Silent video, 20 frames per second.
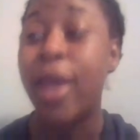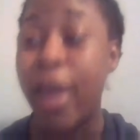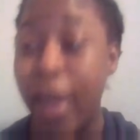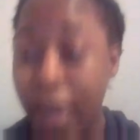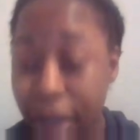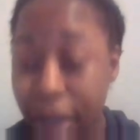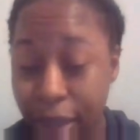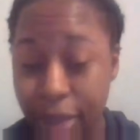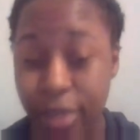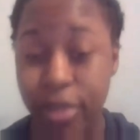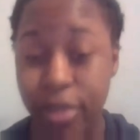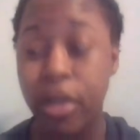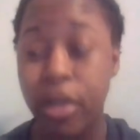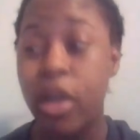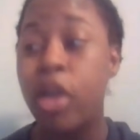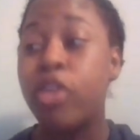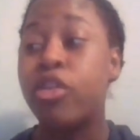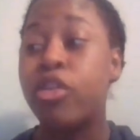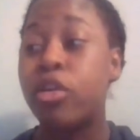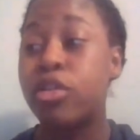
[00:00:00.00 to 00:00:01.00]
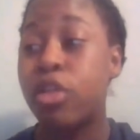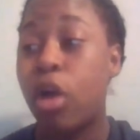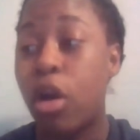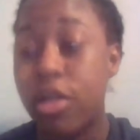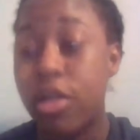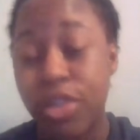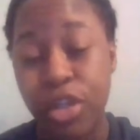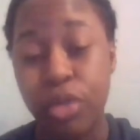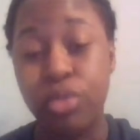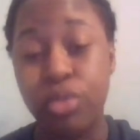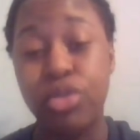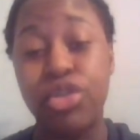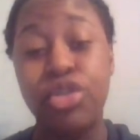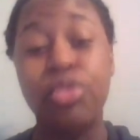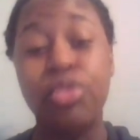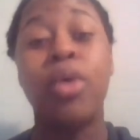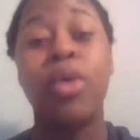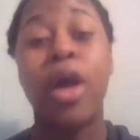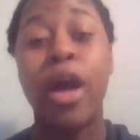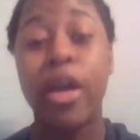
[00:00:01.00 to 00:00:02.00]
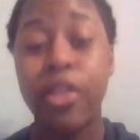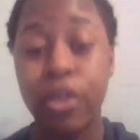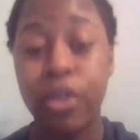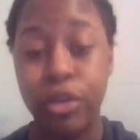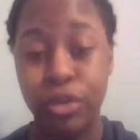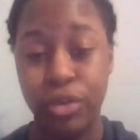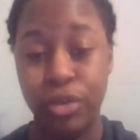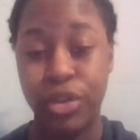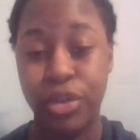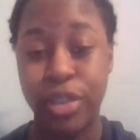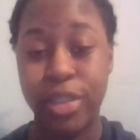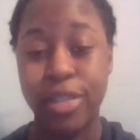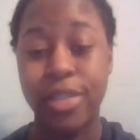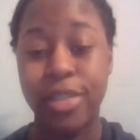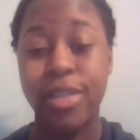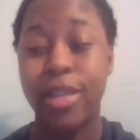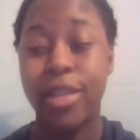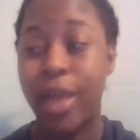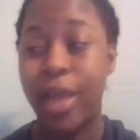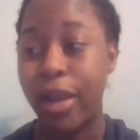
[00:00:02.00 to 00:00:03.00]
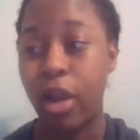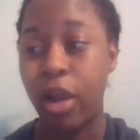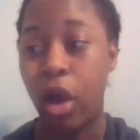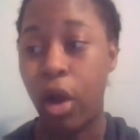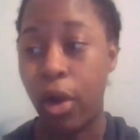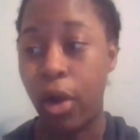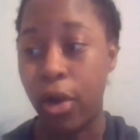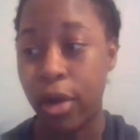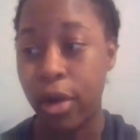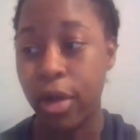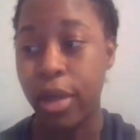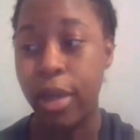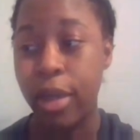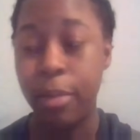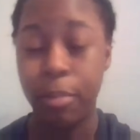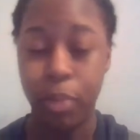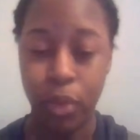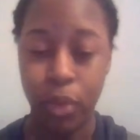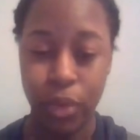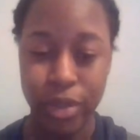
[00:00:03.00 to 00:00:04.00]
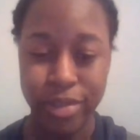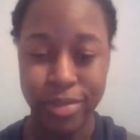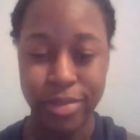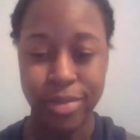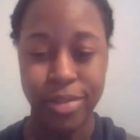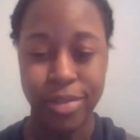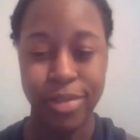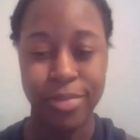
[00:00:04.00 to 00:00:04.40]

And there's also two other nutrients that are important.